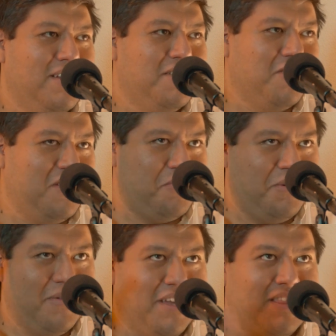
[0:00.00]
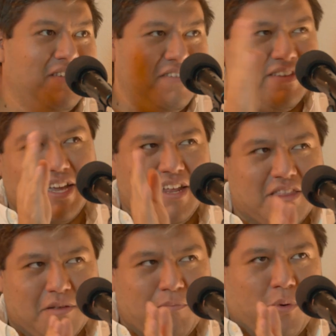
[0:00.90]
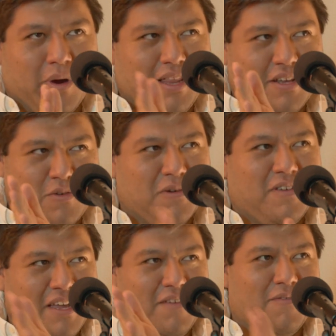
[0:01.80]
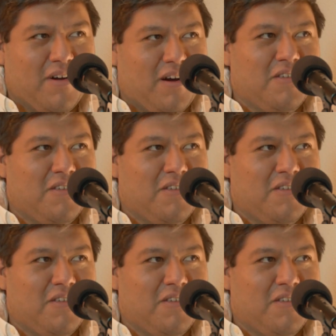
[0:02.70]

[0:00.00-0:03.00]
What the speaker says: So this is like kind of like the point like towards the end of